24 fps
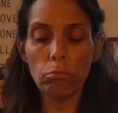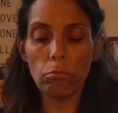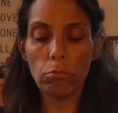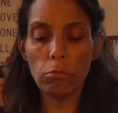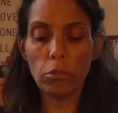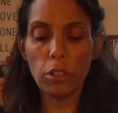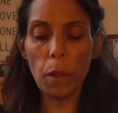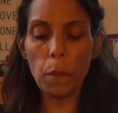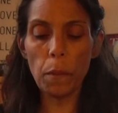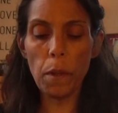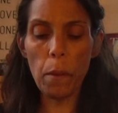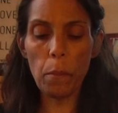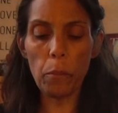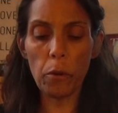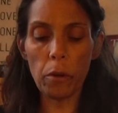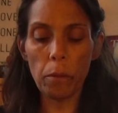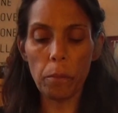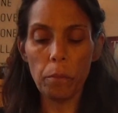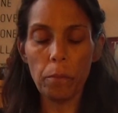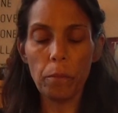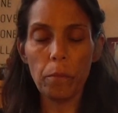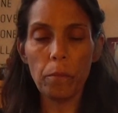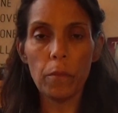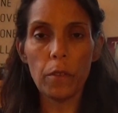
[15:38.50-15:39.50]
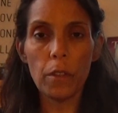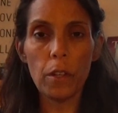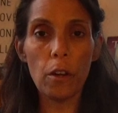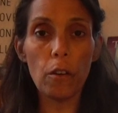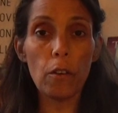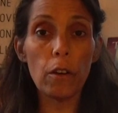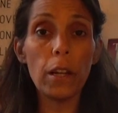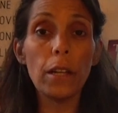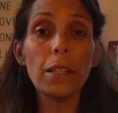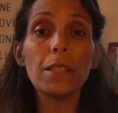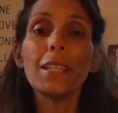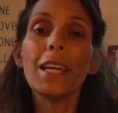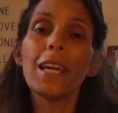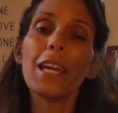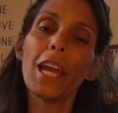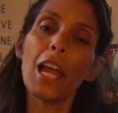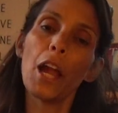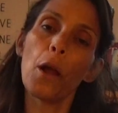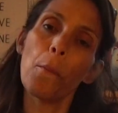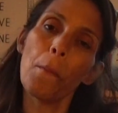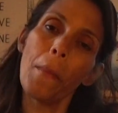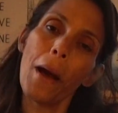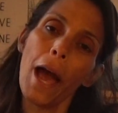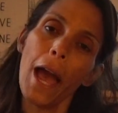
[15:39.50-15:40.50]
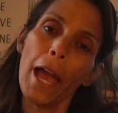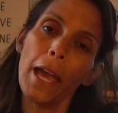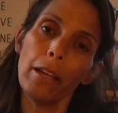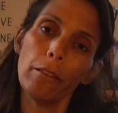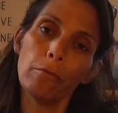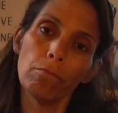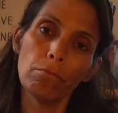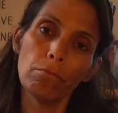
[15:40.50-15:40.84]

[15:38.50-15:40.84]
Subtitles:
September. Alright, take care. Bye.